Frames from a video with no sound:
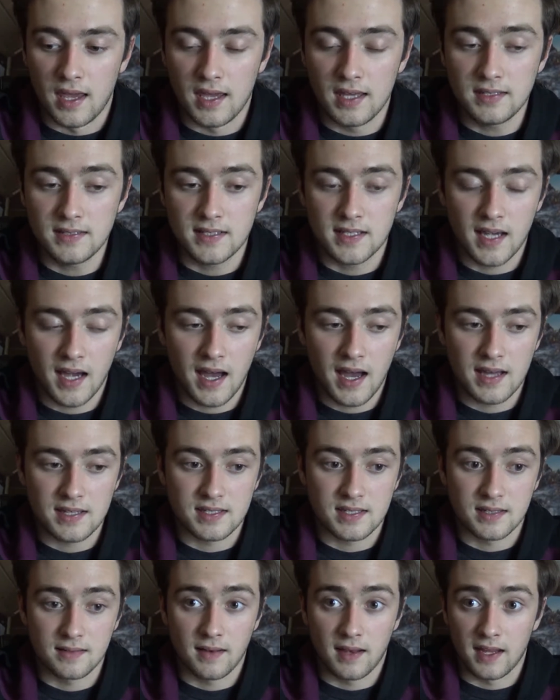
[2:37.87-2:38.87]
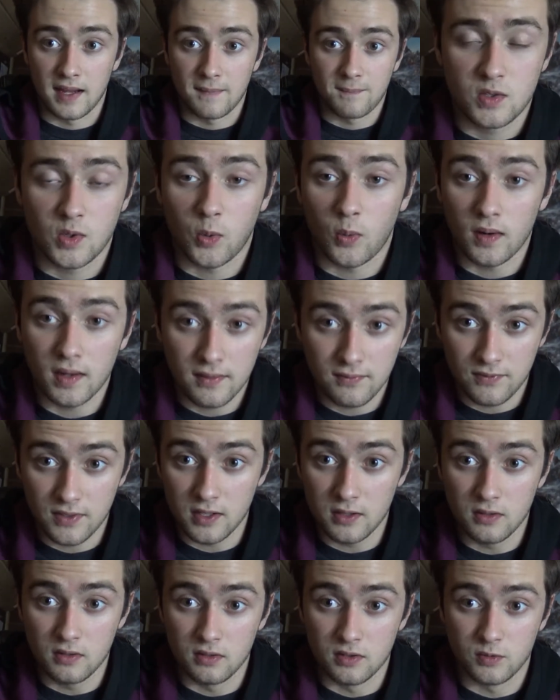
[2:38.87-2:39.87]
it got like 20
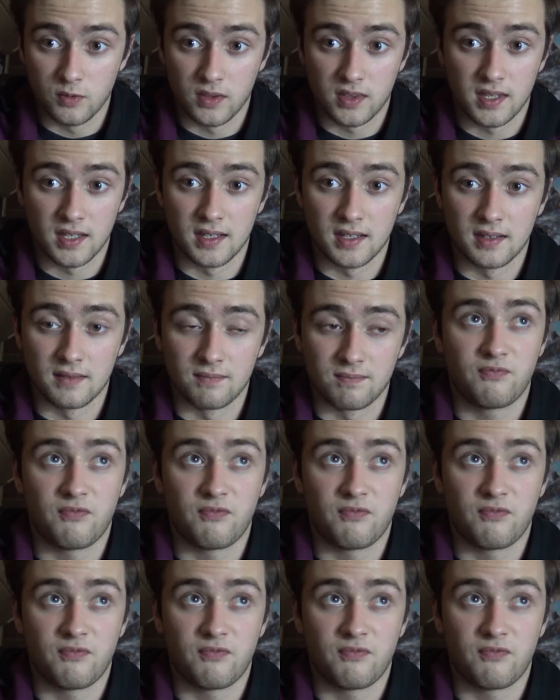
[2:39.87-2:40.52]
views within